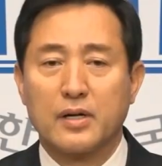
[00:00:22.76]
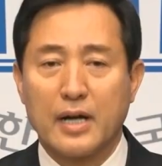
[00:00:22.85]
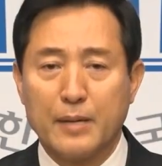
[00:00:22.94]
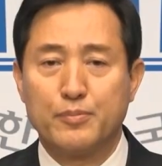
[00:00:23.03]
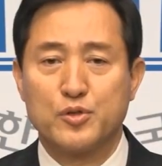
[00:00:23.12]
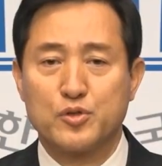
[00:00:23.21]

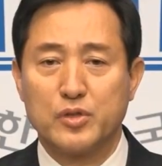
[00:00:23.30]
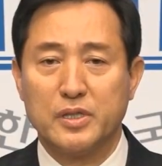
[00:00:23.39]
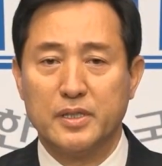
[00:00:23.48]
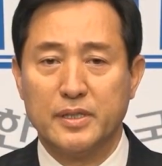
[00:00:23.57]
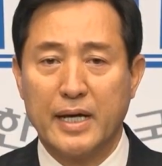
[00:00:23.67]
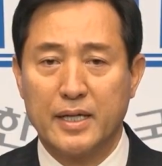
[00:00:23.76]
opposition bloc
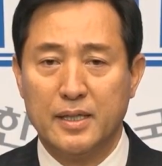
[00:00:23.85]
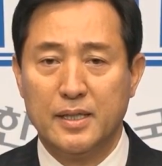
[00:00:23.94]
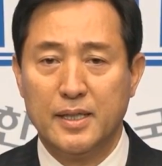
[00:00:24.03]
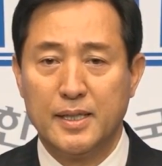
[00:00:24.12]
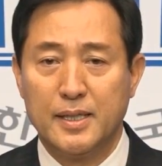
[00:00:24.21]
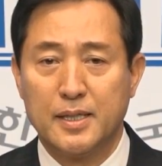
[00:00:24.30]
on
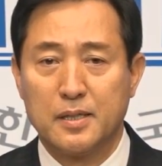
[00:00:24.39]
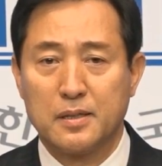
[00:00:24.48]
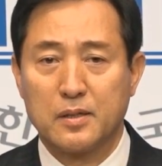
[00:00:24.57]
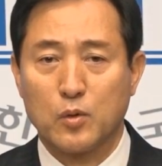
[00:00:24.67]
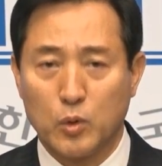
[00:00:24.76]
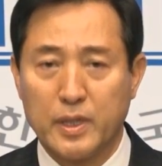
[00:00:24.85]
Tuesday
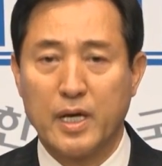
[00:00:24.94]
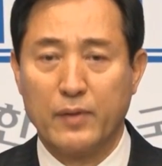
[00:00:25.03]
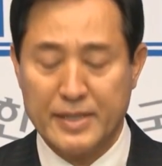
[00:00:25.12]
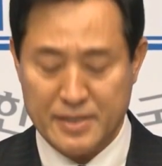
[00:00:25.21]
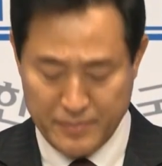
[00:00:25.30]
announced their